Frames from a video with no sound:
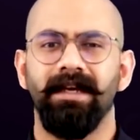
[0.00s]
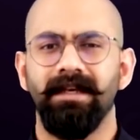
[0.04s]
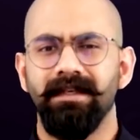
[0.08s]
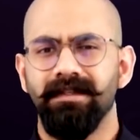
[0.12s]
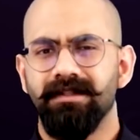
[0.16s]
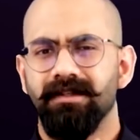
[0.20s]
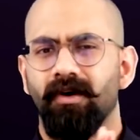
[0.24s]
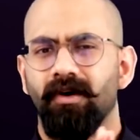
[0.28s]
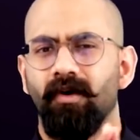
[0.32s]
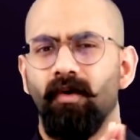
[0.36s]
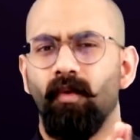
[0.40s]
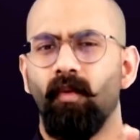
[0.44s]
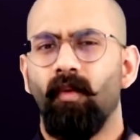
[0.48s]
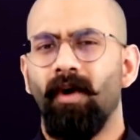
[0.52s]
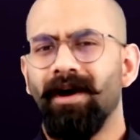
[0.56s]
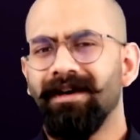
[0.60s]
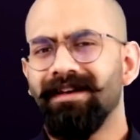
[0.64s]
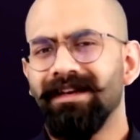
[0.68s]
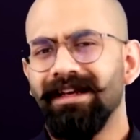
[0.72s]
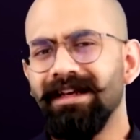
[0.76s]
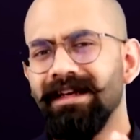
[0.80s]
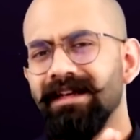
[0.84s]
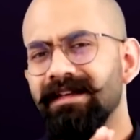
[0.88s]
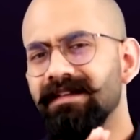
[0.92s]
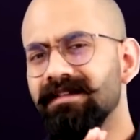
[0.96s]
is,
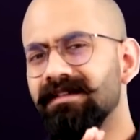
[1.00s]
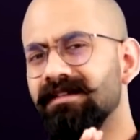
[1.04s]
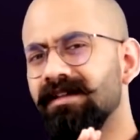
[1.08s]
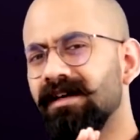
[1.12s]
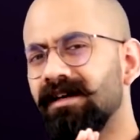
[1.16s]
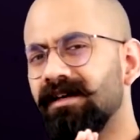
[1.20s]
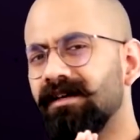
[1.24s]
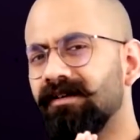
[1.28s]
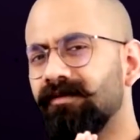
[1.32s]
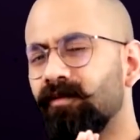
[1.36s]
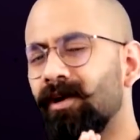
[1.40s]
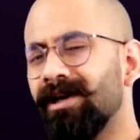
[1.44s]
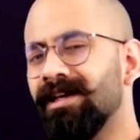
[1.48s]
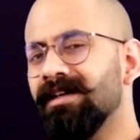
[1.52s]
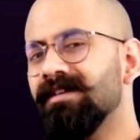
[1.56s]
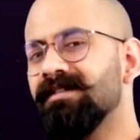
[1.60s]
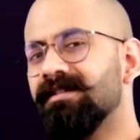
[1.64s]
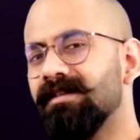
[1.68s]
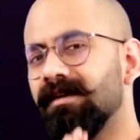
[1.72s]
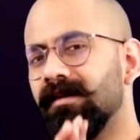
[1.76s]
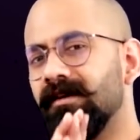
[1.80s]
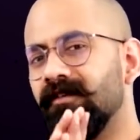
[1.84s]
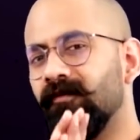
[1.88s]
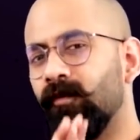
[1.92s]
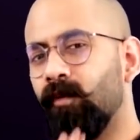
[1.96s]
what is
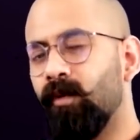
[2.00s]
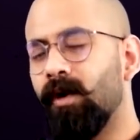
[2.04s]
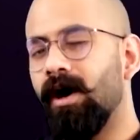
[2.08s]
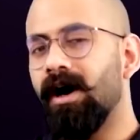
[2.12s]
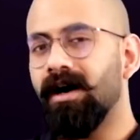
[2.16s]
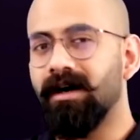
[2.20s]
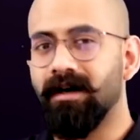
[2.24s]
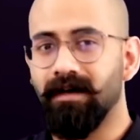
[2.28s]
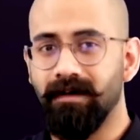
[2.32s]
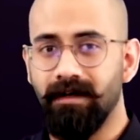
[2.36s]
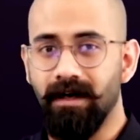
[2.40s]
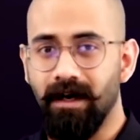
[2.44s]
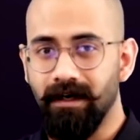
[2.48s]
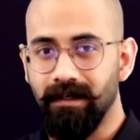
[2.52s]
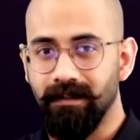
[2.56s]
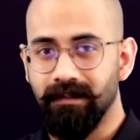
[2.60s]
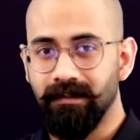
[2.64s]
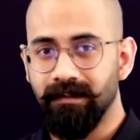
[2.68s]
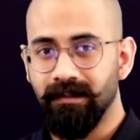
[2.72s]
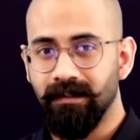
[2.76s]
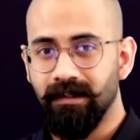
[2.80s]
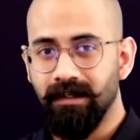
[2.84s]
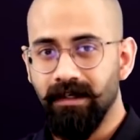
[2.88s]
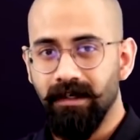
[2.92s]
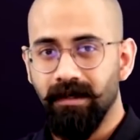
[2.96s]
the work
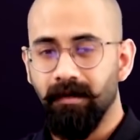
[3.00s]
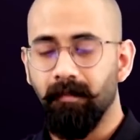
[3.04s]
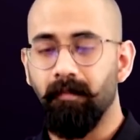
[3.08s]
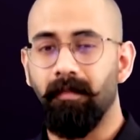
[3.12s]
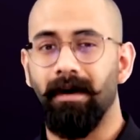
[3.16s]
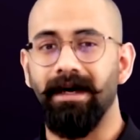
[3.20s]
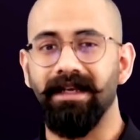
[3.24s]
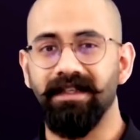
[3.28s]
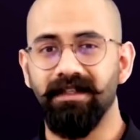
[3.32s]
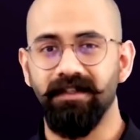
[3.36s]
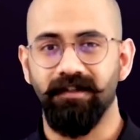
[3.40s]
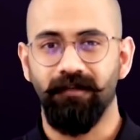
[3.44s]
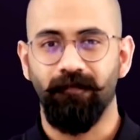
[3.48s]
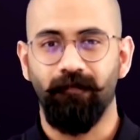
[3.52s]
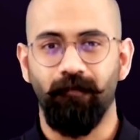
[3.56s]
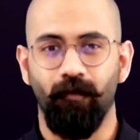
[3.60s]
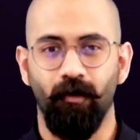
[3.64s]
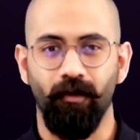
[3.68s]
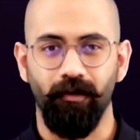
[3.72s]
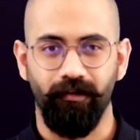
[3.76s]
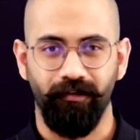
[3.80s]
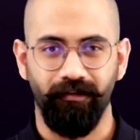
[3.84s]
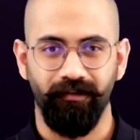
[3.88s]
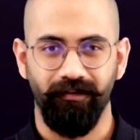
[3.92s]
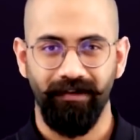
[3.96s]
done by this
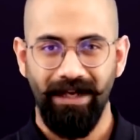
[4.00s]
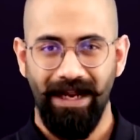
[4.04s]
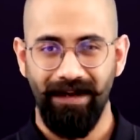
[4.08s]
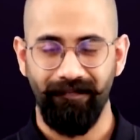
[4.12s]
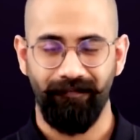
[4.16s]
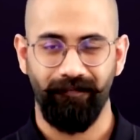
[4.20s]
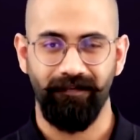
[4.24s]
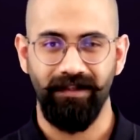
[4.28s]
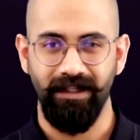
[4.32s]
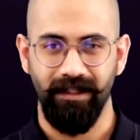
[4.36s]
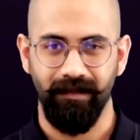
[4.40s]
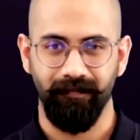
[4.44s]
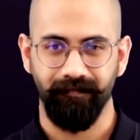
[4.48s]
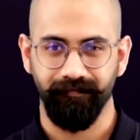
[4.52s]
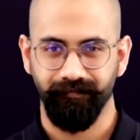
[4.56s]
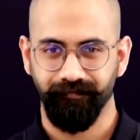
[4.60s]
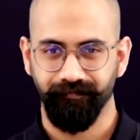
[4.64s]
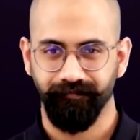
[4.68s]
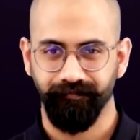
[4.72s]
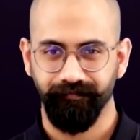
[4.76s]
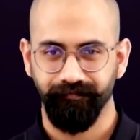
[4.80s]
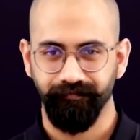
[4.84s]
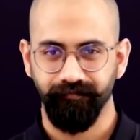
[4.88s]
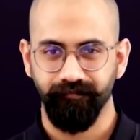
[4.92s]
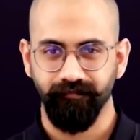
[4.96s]
force Ft,
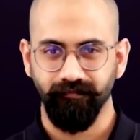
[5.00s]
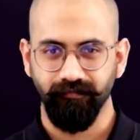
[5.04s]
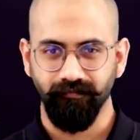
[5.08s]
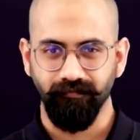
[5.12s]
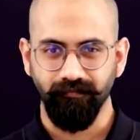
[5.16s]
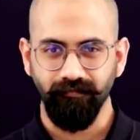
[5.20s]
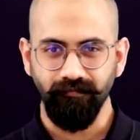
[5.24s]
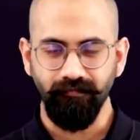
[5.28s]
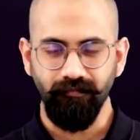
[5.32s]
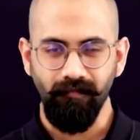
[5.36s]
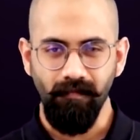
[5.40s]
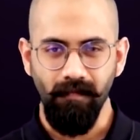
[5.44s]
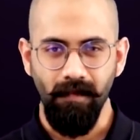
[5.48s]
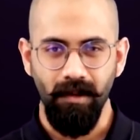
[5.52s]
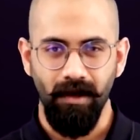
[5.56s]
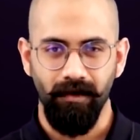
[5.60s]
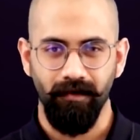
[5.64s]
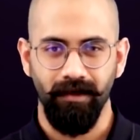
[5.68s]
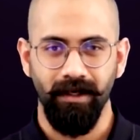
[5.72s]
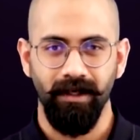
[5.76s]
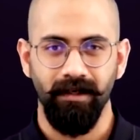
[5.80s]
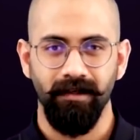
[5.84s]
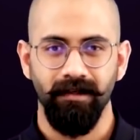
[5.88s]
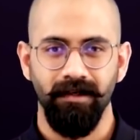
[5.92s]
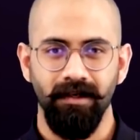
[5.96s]

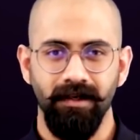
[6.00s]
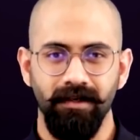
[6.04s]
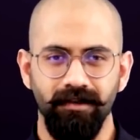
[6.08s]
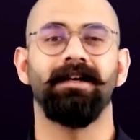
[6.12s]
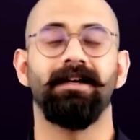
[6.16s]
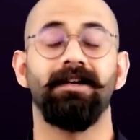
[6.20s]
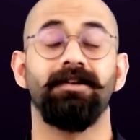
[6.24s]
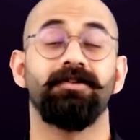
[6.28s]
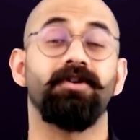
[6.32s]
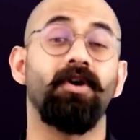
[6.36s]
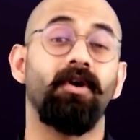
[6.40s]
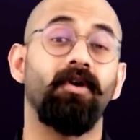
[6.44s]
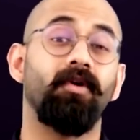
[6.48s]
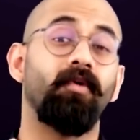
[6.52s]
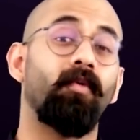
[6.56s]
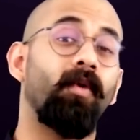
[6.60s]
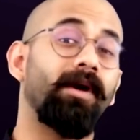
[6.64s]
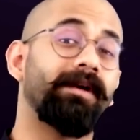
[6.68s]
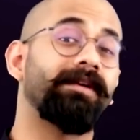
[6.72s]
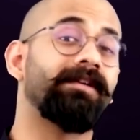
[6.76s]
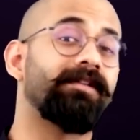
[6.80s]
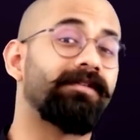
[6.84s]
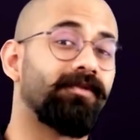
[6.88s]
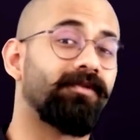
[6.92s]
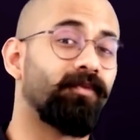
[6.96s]
okay? So
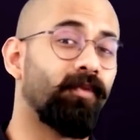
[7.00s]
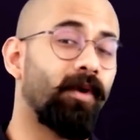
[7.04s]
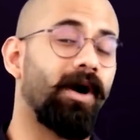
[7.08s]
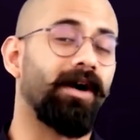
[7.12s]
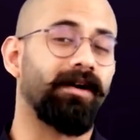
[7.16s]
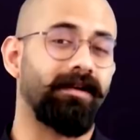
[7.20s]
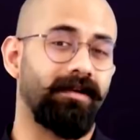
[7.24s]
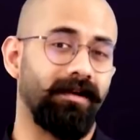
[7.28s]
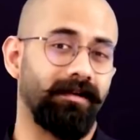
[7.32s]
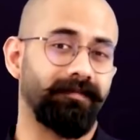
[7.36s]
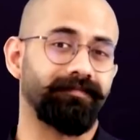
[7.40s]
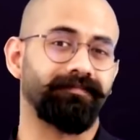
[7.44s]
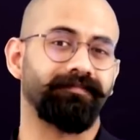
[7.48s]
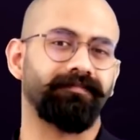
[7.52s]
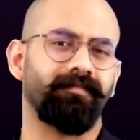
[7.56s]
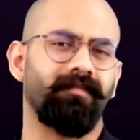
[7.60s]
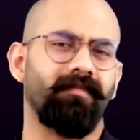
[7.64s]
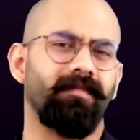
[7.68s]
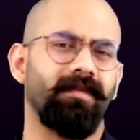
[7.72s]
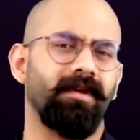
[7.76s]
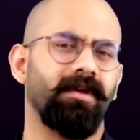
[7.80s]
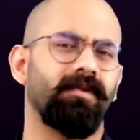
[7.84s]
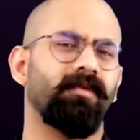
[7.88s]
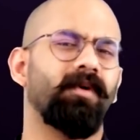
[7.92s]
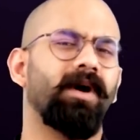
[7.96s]
what is work done?
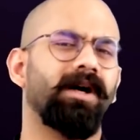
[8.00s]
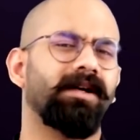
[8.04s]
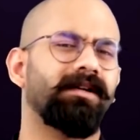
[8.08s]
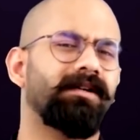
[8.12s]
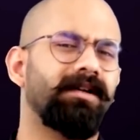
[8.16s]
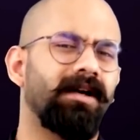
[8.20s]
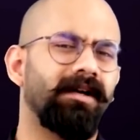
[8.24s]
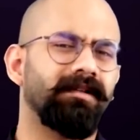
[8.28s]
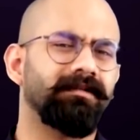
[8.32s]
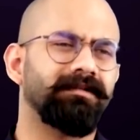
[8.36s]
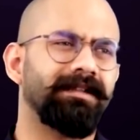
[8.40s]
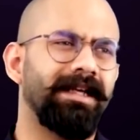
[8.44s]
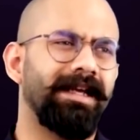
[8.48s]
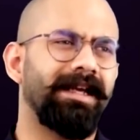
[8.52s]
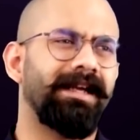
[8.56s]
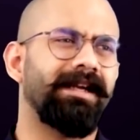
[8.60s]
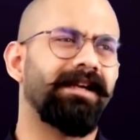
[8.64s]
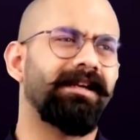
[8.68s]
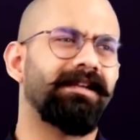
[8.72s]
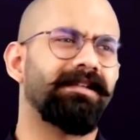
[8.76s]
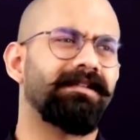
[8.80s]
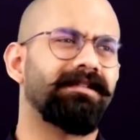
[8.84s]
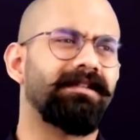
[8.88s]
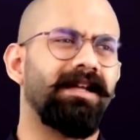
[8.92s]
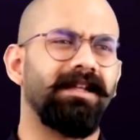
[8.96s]
Work done
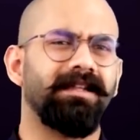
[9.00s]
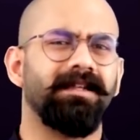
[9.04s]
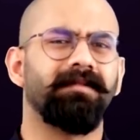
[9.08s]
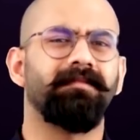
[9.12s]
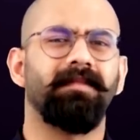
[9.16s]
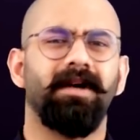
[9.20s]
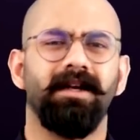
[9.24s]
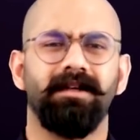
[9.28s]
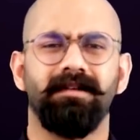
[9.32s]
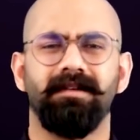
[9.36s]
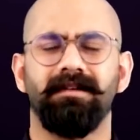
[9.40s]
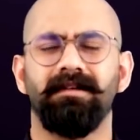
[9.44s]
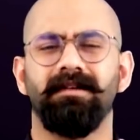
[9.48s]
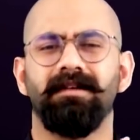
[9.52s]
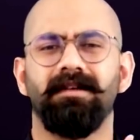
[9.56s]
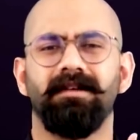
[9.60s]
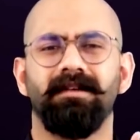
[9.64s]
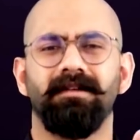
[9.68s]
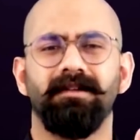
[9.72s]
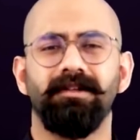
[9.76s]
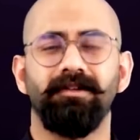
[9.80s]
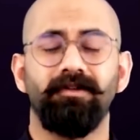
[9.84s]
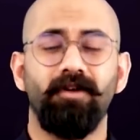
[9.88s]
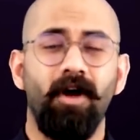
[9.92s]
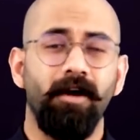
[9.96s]
is nothing but
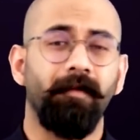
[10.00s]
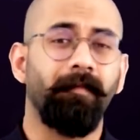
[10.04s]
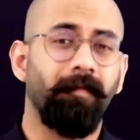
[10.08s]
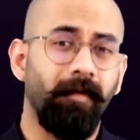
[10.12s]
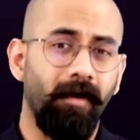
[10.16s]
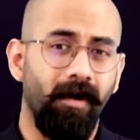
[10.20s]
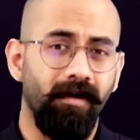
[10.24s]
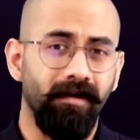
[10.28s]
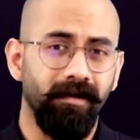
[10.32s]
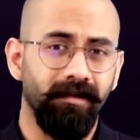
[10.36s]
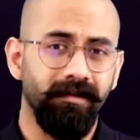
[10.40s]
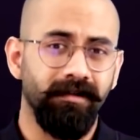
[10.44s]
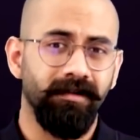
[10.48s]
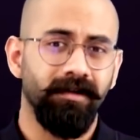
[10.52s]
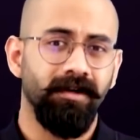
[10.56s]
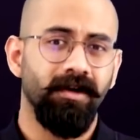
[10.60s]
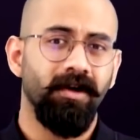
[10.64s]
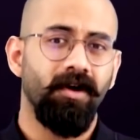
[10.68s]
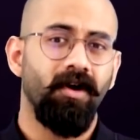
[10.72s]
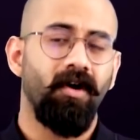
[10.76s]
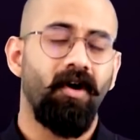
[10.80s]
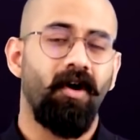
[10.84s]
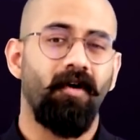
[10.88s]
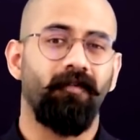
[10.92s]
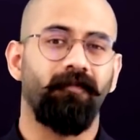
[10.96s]
the dot product
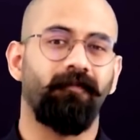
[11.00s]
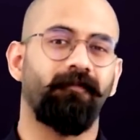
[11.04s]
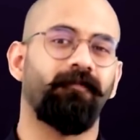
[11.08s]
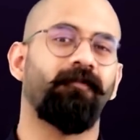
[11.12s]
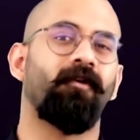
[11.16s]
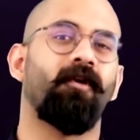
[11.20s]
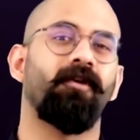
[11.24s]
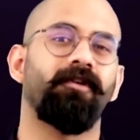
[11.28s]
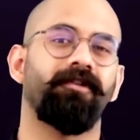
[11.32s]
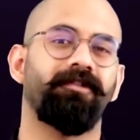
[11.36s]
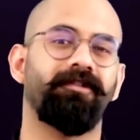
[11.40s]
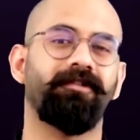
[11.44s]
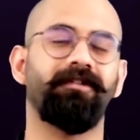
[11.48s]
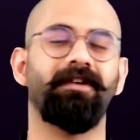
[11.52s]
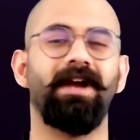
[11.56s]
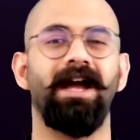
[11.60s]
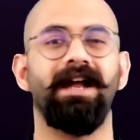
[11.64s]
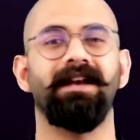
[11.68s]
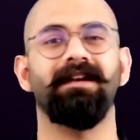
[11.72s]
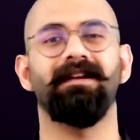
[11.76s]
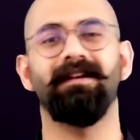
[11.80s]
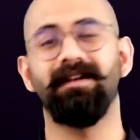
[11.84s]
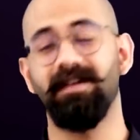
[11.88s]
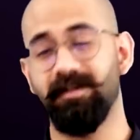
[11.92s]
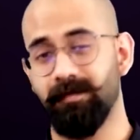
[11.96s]
of force
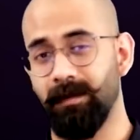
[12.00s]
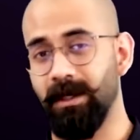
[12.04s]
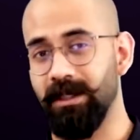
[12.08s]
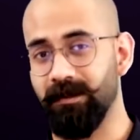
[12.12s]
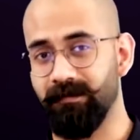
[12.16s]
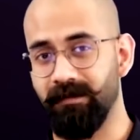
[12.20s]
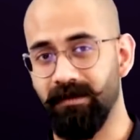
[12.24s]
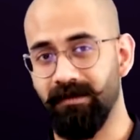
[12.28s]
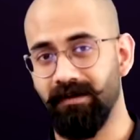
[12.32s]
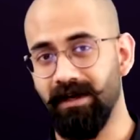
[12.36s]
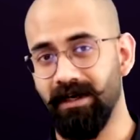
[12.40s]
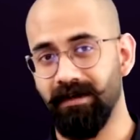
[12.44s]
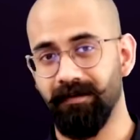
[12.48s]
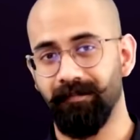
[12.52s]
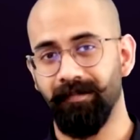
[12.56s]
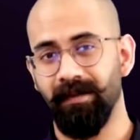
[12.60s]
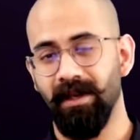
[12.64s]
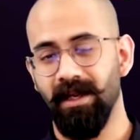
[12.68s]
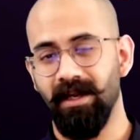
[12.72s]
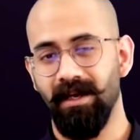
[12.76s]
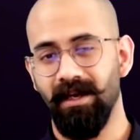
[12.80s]
and displacement, right?